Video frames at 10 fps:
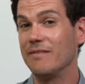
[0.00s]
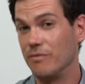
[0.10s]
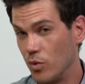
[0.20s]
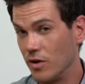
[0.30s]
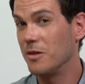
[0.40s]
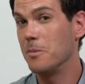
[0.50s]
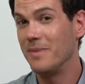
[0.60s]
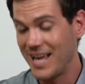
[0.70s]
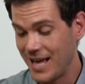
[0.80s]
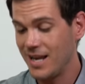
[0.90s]
I've worn
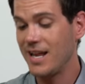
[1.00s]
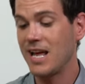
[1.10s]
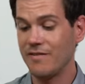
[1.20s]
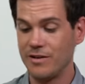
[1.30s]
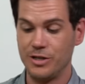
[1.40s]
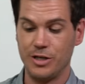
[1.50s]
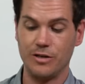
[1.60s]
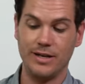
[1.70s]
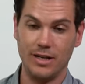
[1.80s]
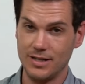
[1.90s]
them in, even
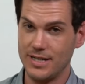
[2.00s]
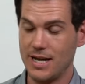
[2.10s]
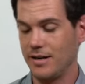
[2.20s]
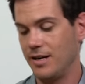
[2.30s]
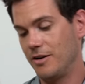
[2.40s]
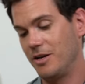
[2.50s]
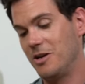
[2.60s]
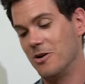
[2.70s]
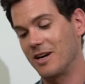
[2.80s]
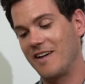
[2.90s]
during lockdown here in
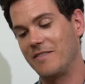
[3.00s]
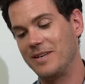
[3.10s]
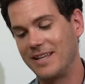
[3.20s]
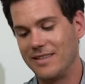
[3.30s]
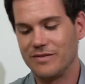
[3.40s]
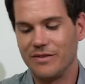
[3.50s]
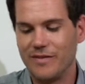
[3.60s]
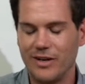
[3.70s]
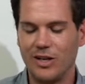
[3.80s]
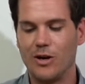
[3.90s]
New York. I haven't taken these
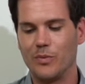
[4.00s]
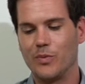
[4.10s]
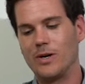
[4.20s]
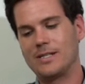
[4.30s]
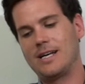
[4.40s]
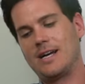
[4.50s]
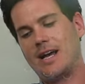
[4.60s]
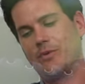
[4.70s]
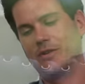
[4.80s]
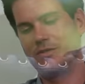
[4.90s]
for very long walks. Uh,
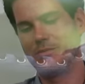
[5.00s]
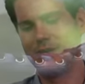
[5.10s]
I walked from